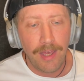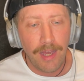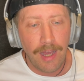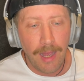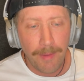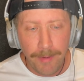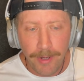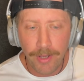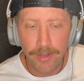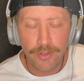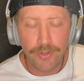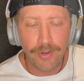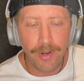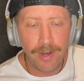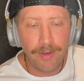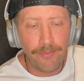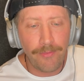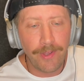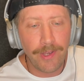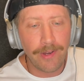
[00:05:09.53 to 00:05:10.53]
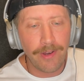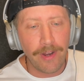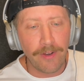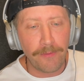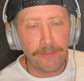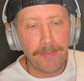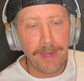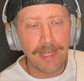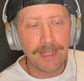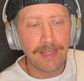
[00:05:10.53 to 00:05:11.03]
I'm going to go try and figure out
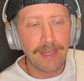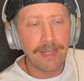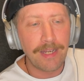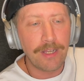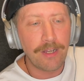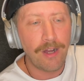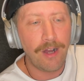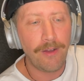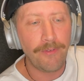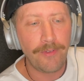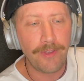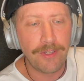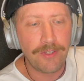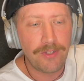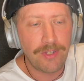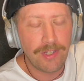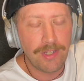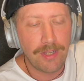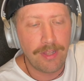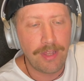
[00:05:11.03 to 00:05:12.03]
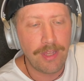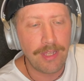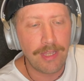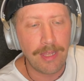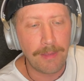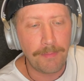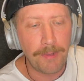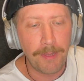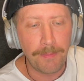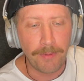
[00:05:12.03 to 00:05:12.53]
if mainlining coffee is just a thing
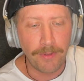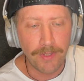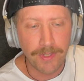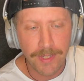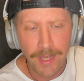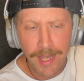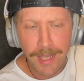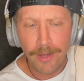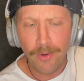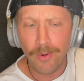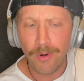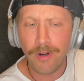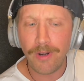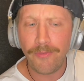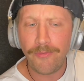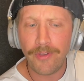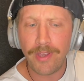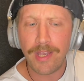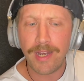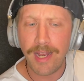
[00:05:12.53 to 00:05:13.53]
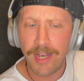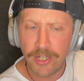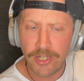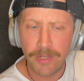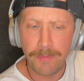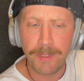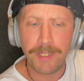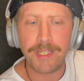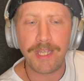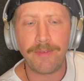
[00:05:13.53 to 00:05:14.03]
that people say or if it can
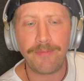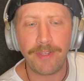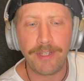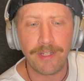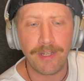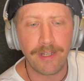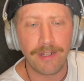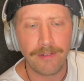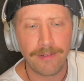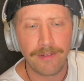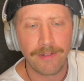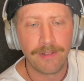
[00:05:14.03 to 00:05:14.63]
actually be safely done.